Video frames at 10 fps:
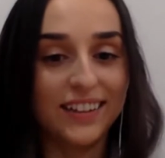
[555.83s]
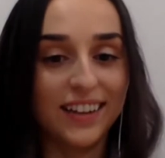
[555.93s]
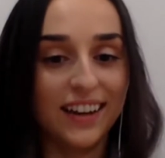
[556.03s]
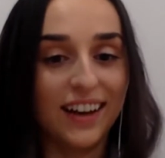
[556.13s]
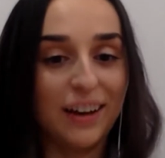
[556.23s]

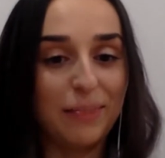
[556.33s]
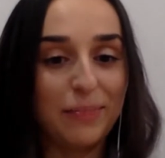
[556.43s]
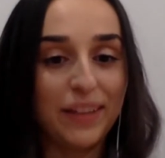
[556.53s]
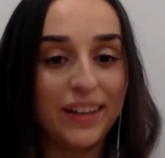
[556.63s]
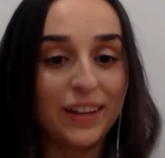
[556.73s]
Um,
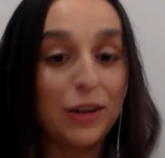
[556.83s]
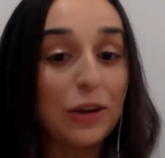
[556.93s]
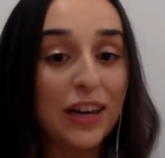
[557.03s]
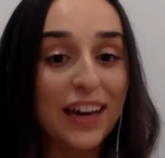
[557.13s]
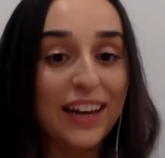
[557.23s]

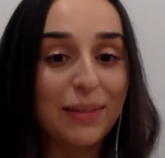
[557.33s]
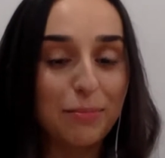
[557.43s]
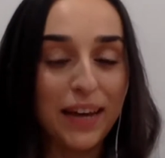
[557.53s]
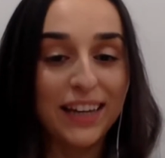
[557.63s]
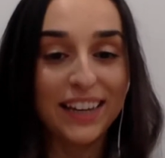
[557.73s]
cooking and
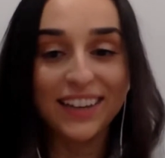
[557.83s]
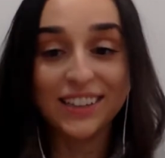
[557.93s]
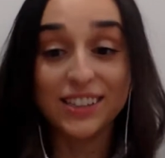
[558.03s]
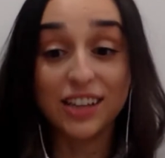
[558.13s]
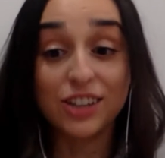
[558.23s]
baking
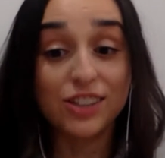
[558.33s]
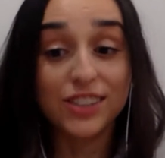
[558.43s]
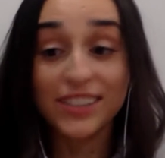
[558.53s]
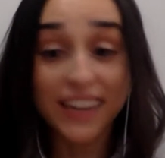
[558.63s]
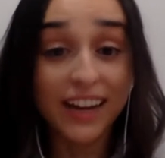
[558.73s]
is such a
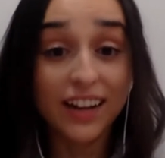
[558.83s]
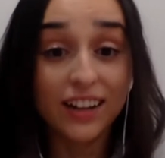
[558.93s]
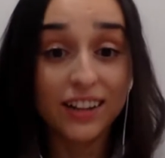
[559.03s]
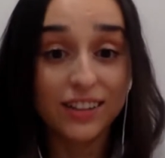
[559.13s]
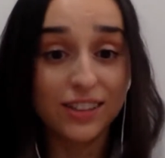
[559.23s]

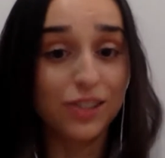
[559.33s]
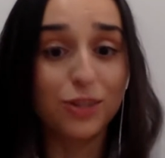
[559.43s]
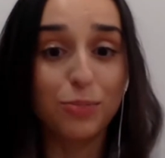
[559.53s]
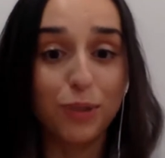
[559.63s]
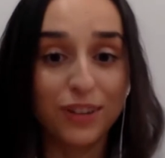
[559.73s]
skill, such an
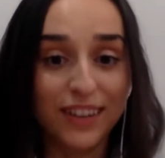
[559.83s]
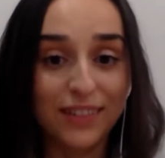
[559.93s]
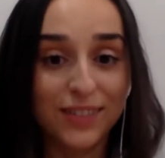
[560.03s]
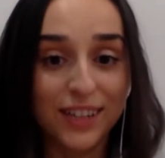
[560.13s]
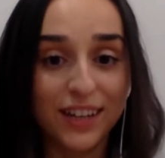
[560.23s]
important life
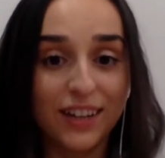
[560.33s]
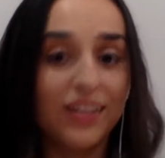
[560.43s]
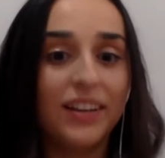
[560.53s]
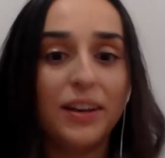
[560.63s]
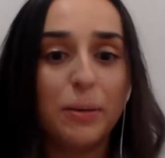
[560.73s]
skill,
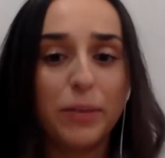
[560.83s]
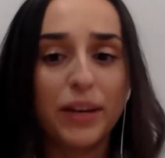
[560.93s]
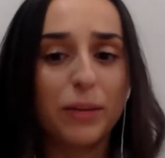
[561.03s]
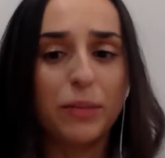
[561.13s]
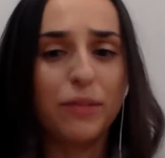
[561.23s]
but it
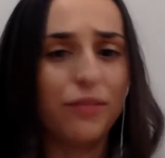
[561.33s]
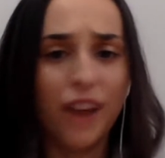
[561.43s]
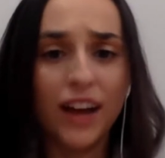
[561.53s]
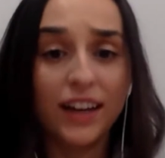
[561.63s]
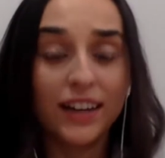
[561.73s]
can be
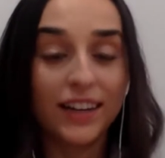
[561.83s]
fun.